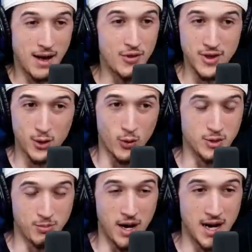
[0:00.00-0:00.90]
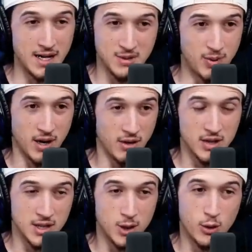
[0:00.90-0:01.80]
I think Chris Pine is better
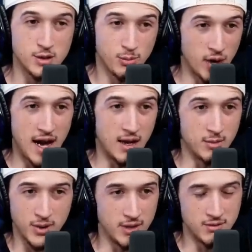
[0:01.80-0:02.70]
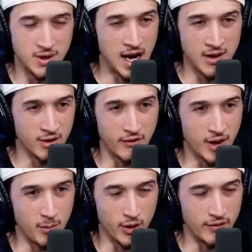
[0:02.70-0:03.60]
looking than Chris Pratt, but neither of
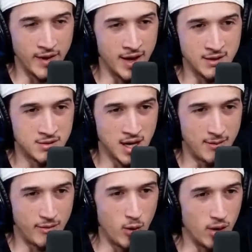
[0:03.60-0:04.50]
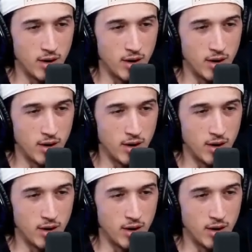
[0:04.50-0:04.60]
them are in that top four.